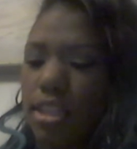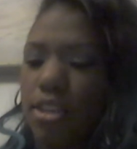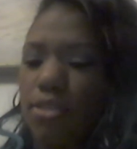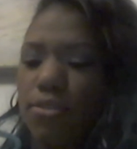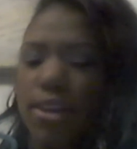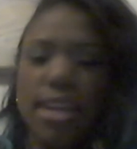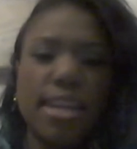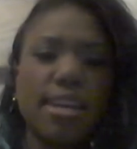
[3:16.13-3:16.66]
you
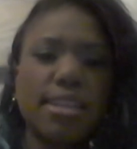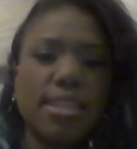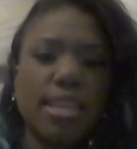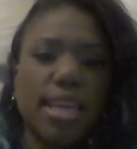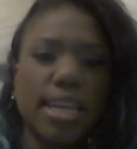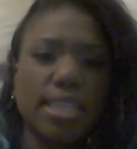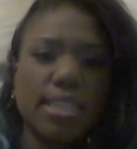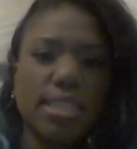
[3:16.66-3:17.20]
find out in the
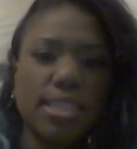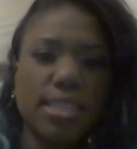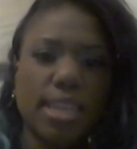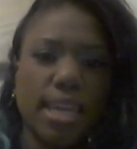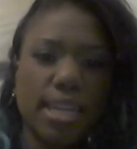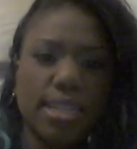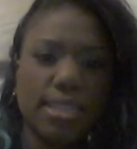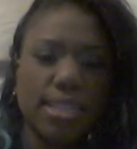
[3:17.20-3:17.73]
next scene
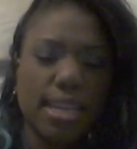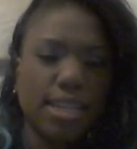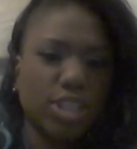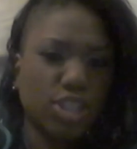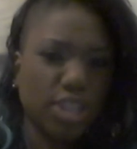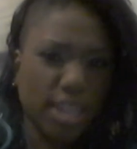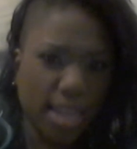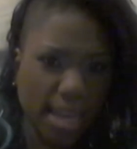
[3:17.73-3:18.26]
that it's
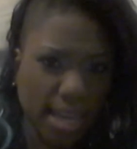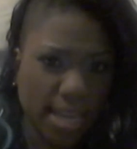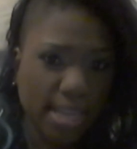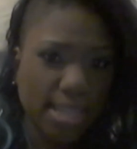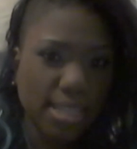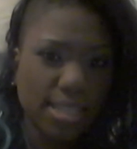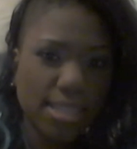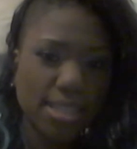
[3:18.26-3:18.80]
actually
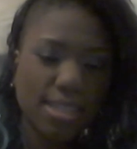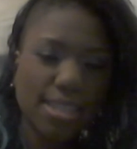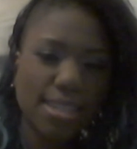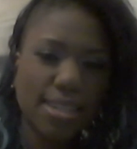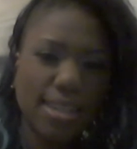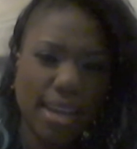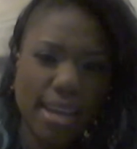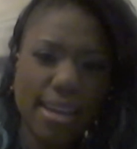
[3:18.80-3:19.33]
his
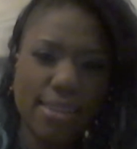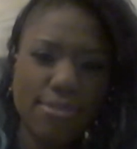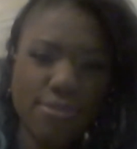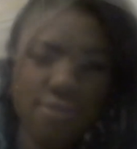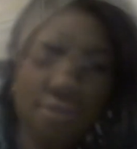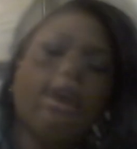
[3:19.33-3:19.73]
knife.